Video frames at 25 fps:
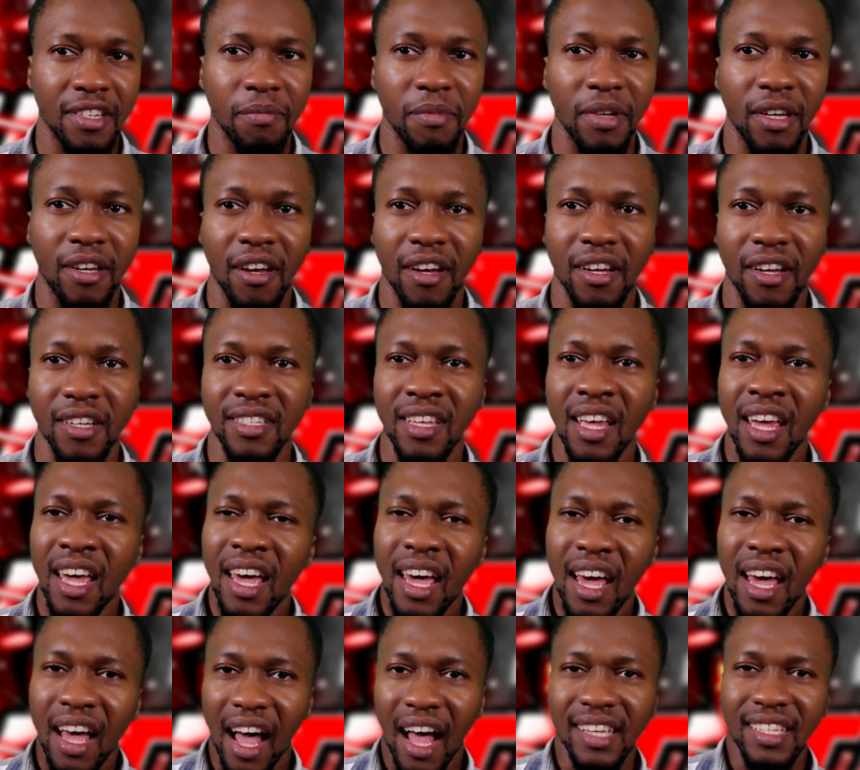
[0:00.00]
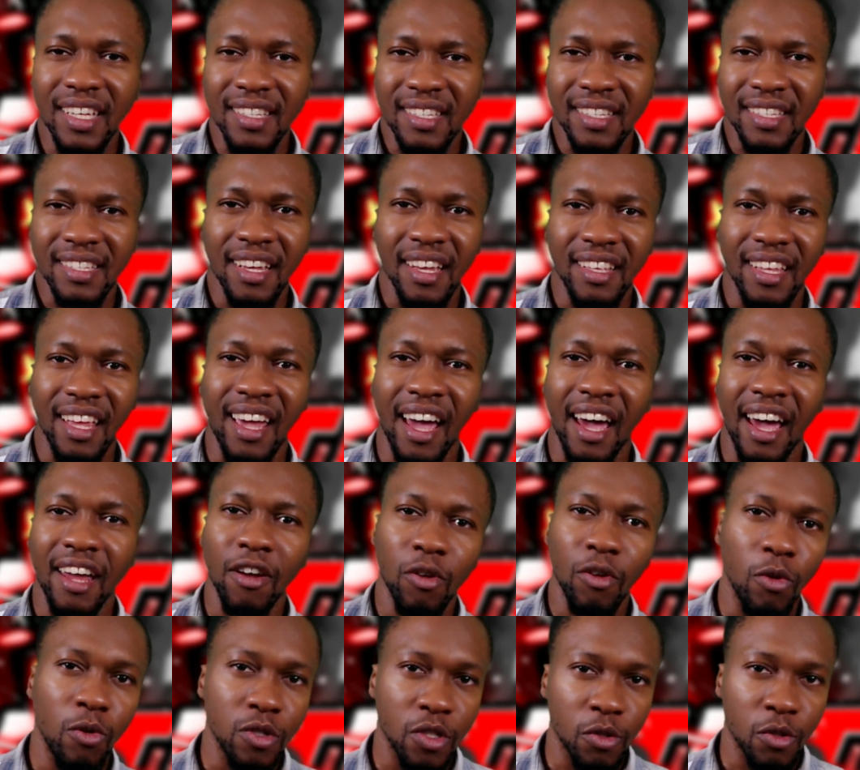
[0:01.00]
Because as I said, it kind of
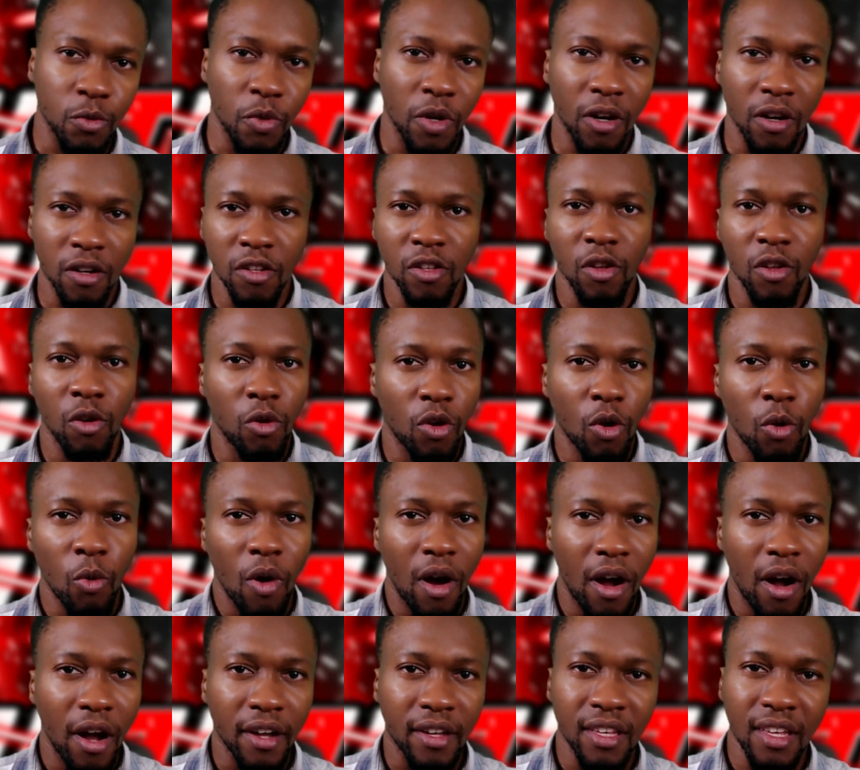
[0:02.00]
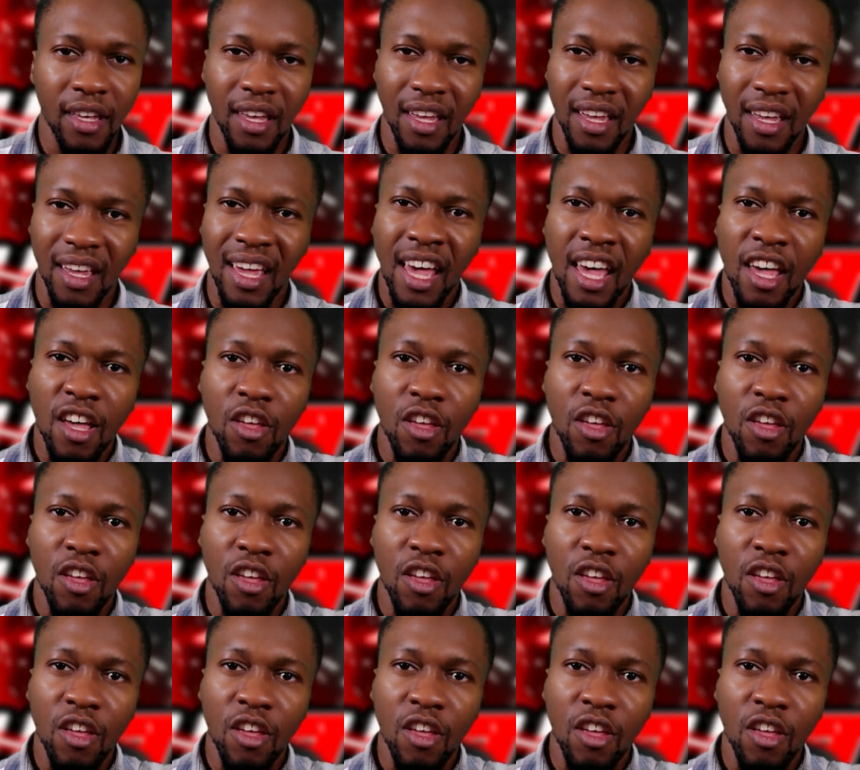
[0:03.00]
goes where, you know, Kawaki,